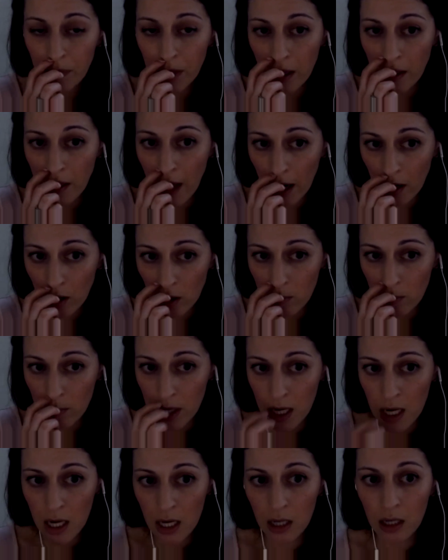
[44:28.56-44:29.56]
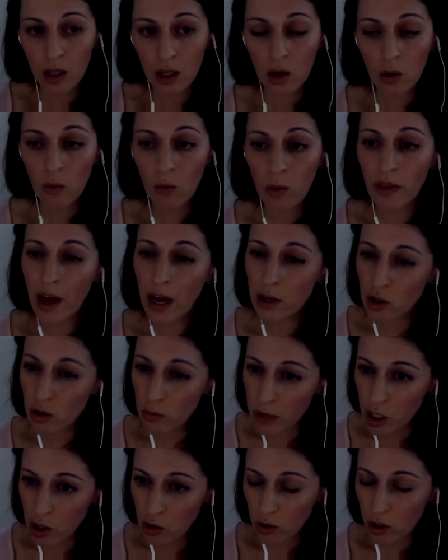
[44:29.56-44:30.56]
That could be with
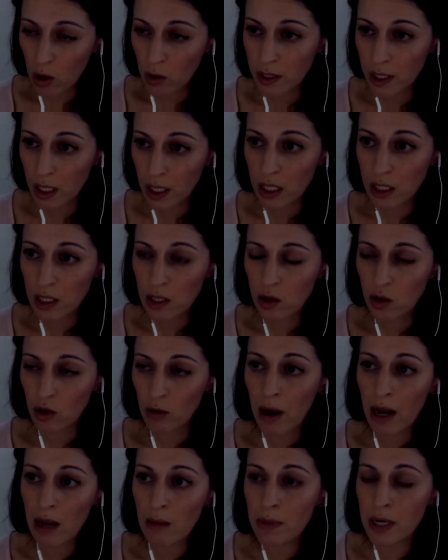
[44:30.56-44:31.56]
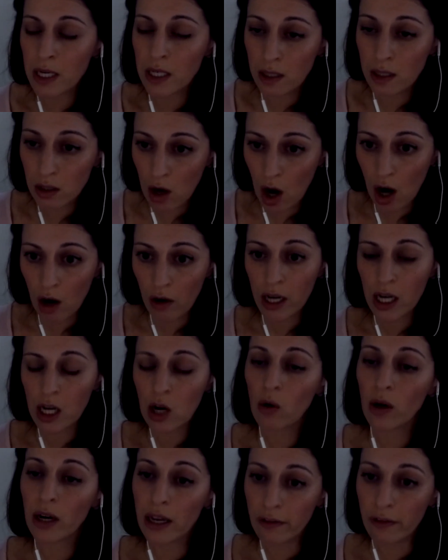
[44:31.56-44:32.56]
endometriosis, there might be scarring
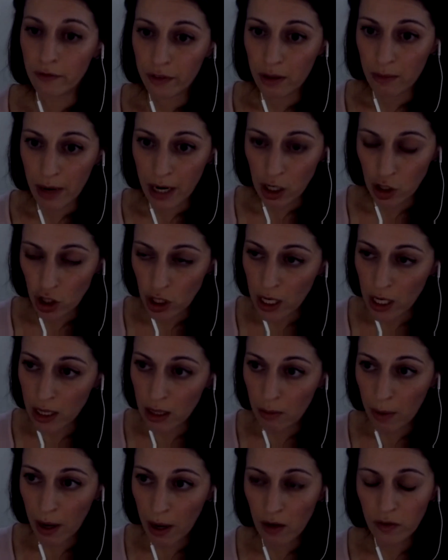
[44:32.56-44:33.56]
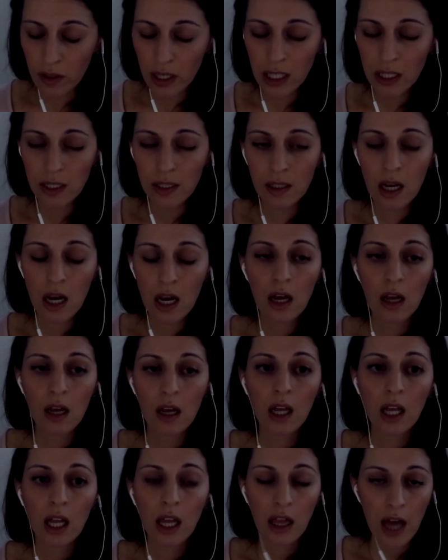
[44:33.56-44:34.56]
or inflammation in the pelvis.
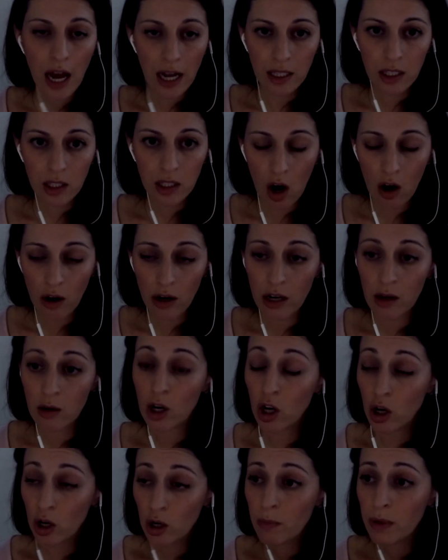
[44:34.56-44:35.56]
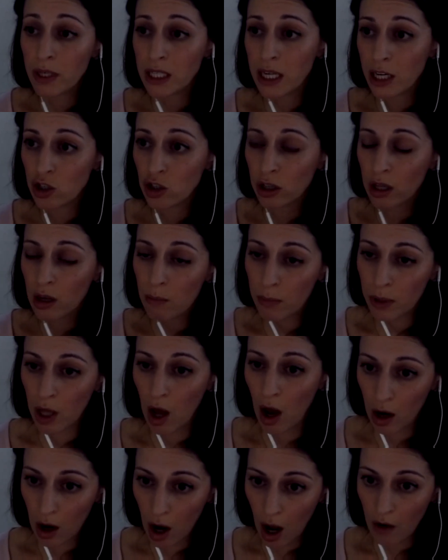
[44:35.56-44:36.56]
That scarring could potentially
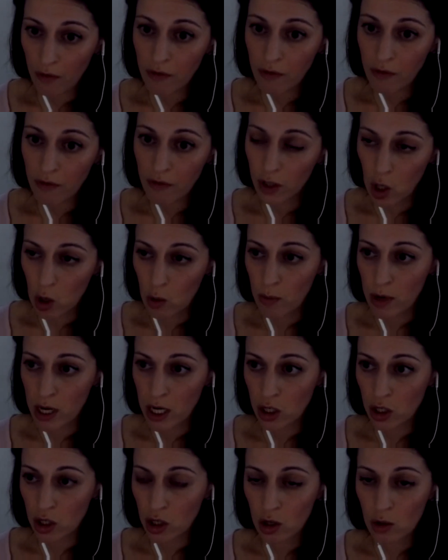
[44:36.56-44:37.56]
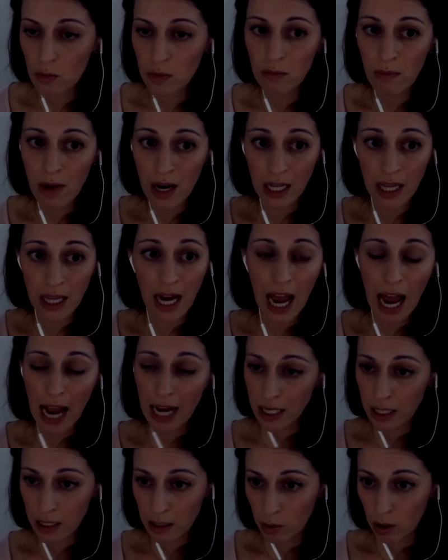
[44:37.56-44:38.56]
block off the fallopian tubes, meaning that egg
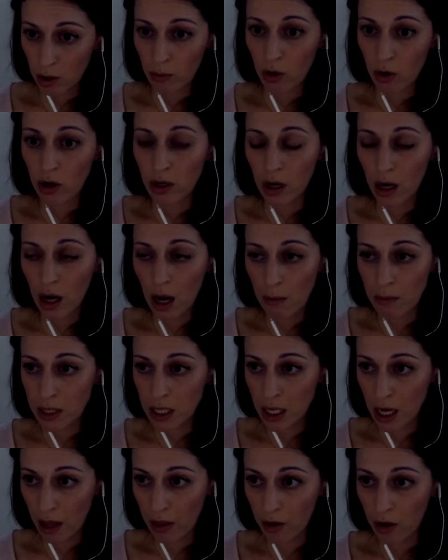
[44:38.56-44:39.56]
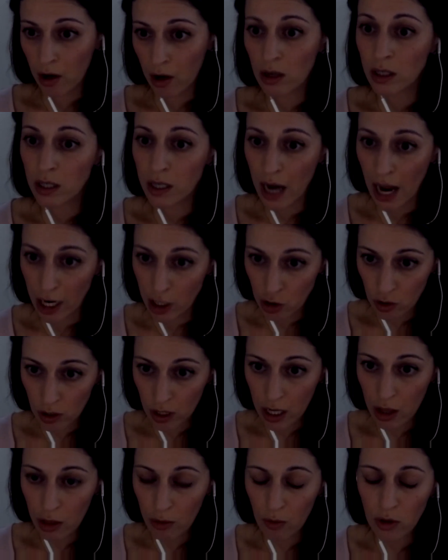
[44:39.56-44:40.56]
and sperm couldn't come together
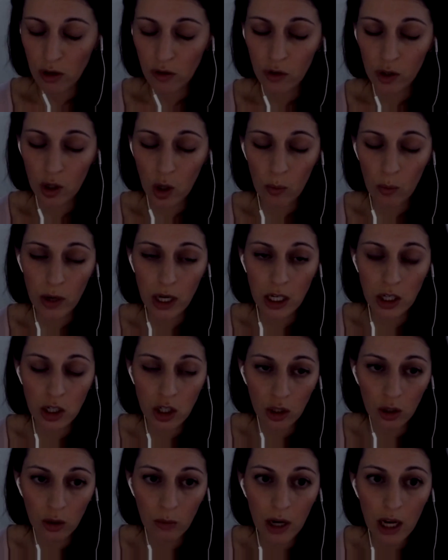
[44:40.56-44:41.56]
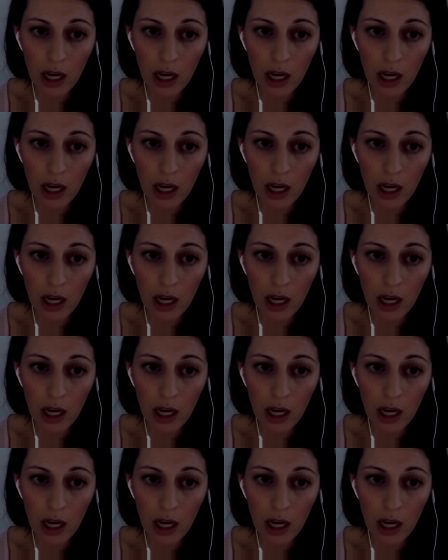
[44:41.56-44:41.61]
naturally through the fallopian tube.